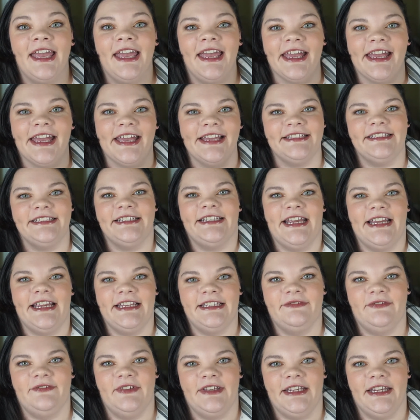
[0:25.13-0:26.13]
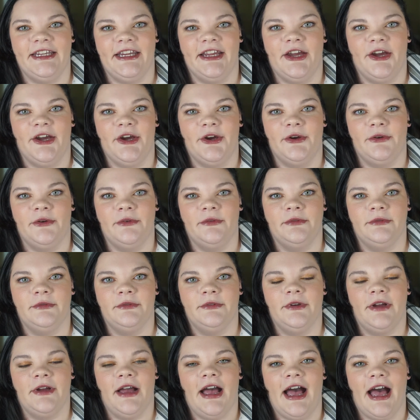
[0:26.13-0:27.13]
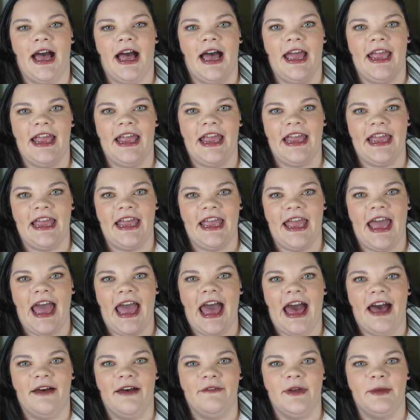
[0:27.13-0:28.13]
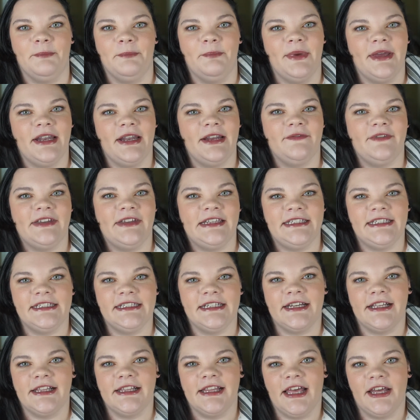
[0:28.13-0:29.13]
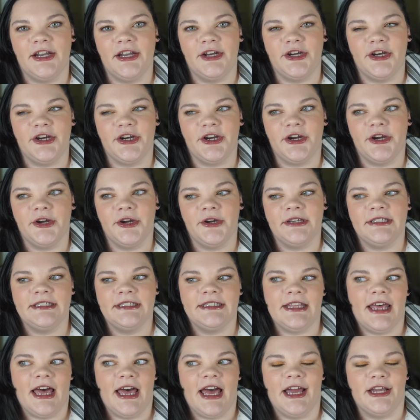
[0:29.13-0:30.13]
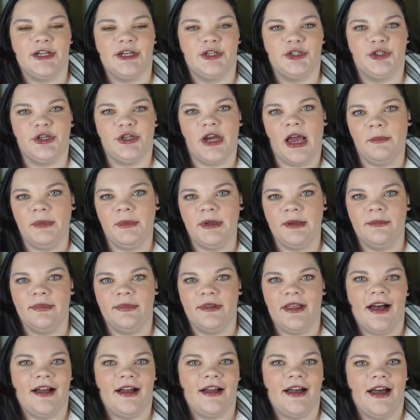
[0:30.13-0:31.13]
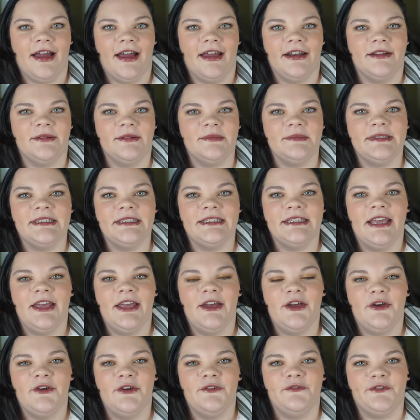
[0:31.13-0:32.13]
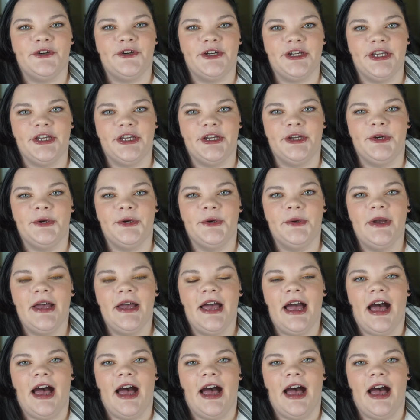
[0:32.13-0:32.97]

In today's video, I have a bit of a declutter slash chopping block items for you.